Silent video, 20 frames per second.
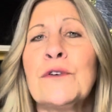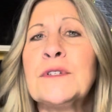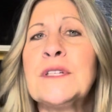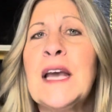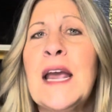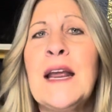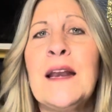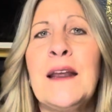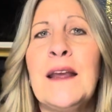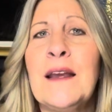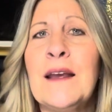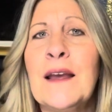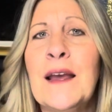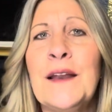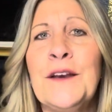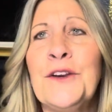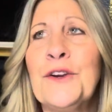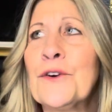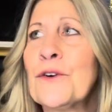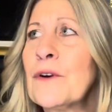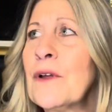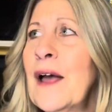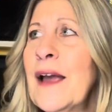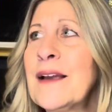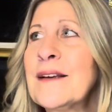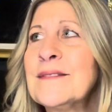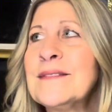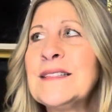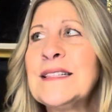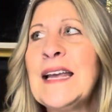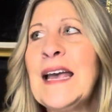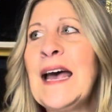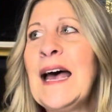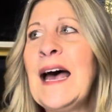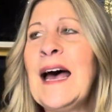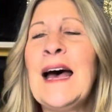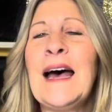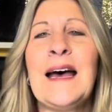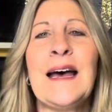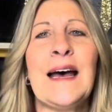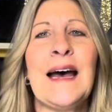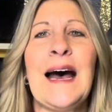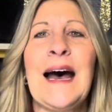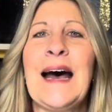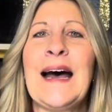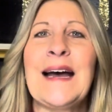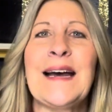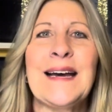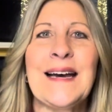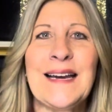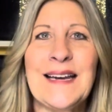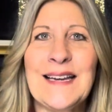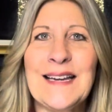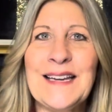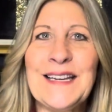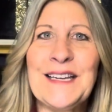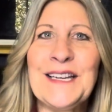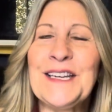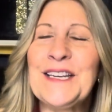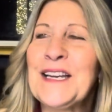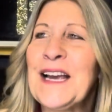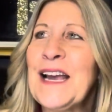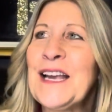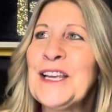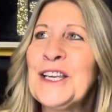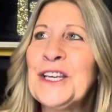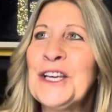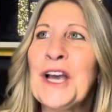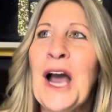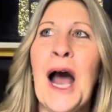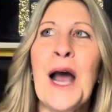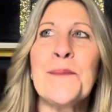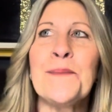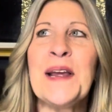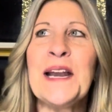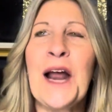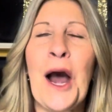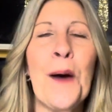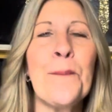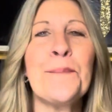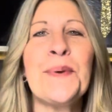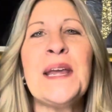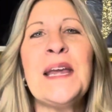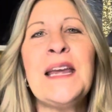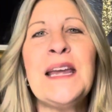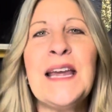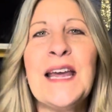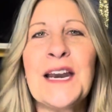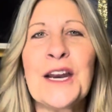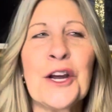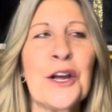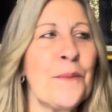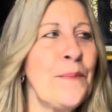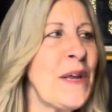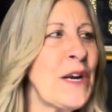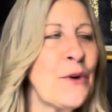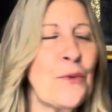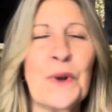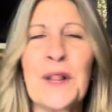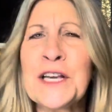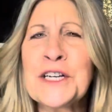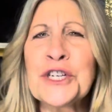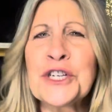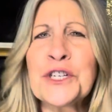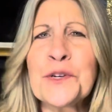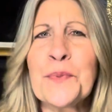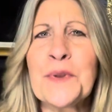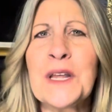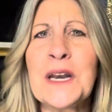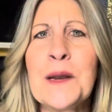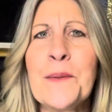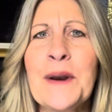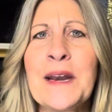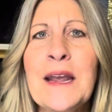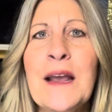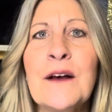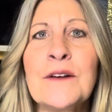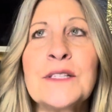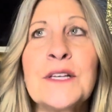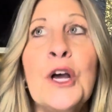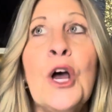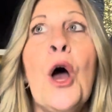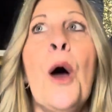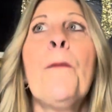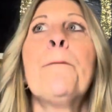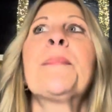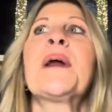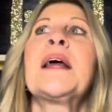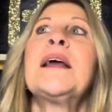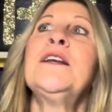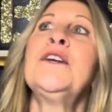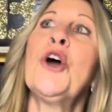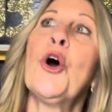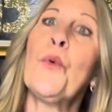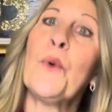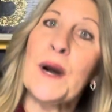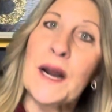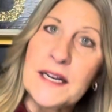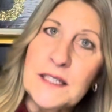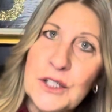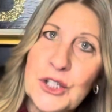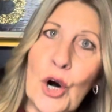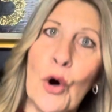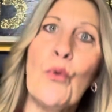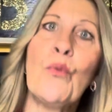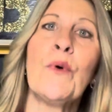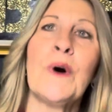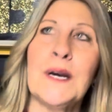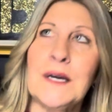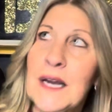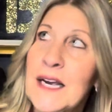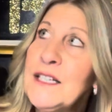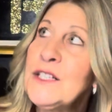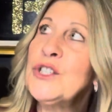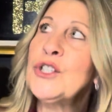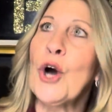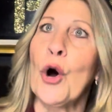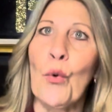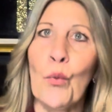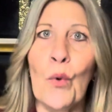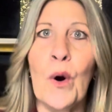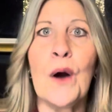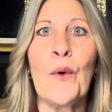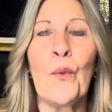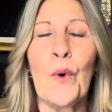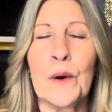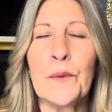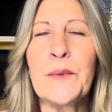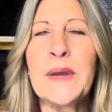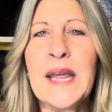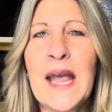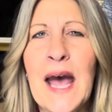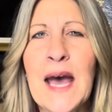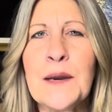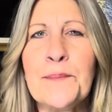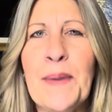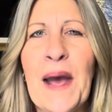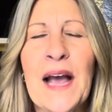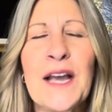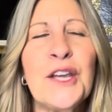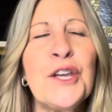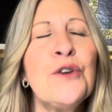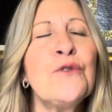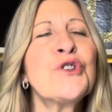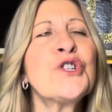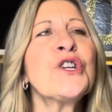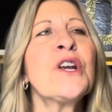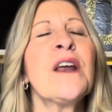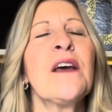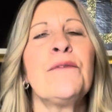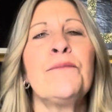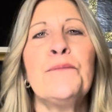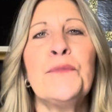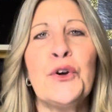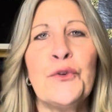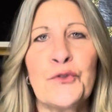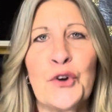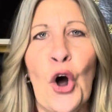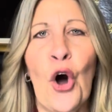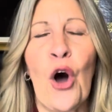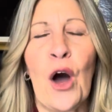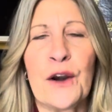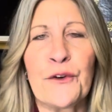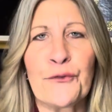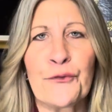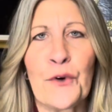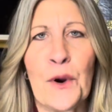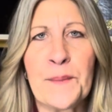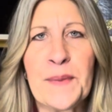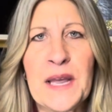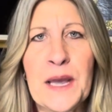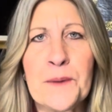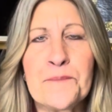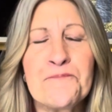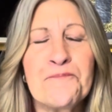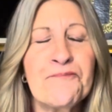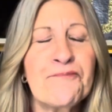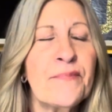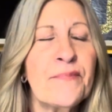dating and you're like, nah, I may not be in a committed relationship with anybody else, but I know what I don't want. I don't want what we had back. You should have moved on from him.